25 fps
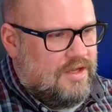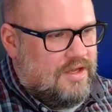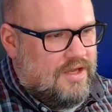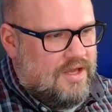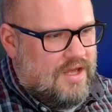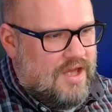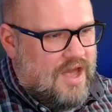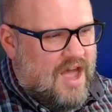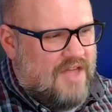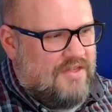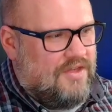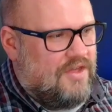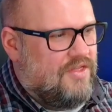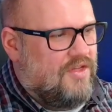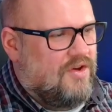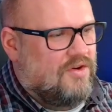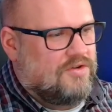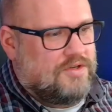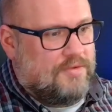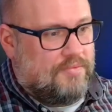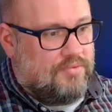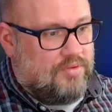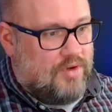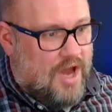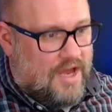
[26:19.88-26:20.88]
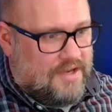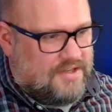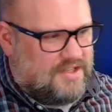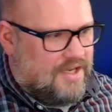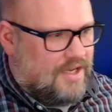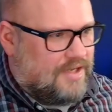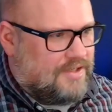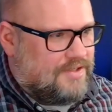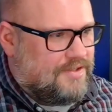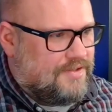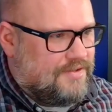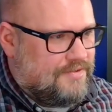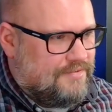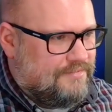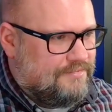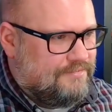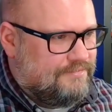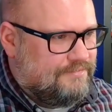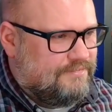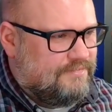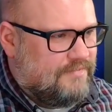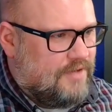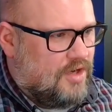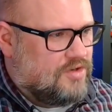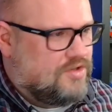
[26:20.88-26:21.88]
and then there's a process.
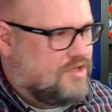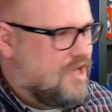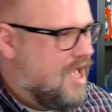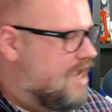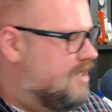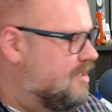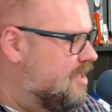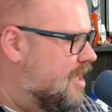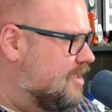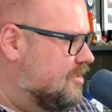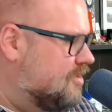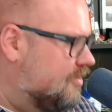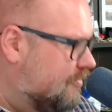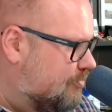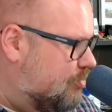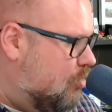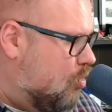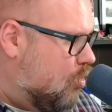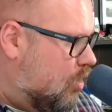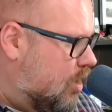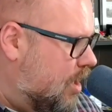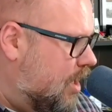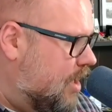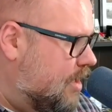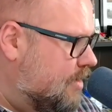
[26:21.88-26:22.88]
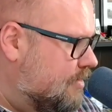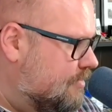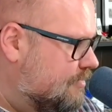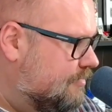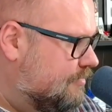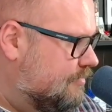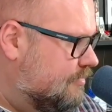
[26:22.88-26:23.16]
There's 9 days of mourning,